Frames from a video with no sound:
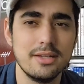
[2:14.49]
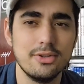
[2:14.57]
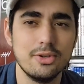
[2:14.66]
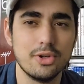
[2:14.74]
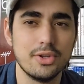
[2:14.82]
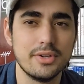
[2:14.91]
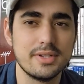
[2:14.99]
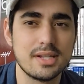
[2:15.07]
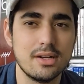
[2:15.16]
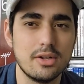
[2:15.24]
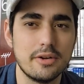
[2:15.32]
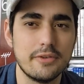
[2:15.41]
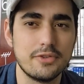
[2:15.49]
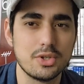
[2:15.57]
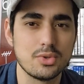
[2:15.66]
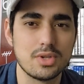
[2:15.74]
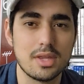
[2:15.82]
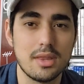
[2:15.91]
You know, there is a lot of
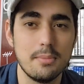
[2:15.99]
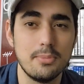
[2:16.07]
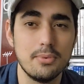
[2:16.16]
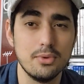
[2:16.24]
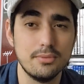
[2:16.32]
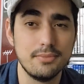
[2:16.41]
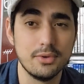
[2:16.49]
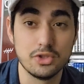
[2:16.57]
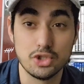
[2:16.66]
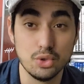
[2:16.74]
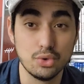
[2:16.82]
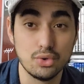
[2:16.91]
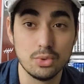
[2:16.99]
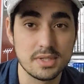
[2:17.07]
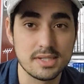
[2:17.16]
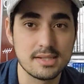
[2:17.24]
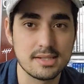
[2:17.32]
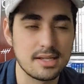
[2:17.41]
shows that they put on YouTube
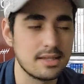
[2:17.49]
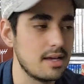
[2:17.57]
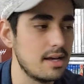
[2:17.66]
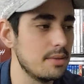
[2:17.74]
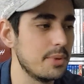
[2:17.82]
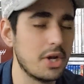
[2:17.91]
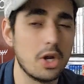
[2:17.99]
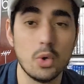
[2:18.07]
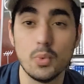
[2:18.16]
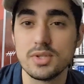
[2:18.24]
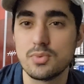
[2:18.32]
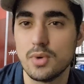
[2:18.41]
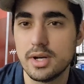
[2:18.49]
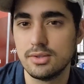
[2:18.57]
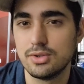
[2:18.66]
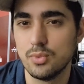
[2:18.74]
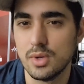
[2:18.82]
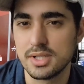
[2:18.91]
and things like that, but I always
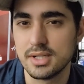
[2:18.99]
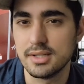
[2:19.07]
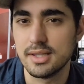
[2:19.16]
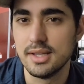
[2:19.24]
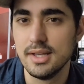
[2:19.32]
wanted to watch it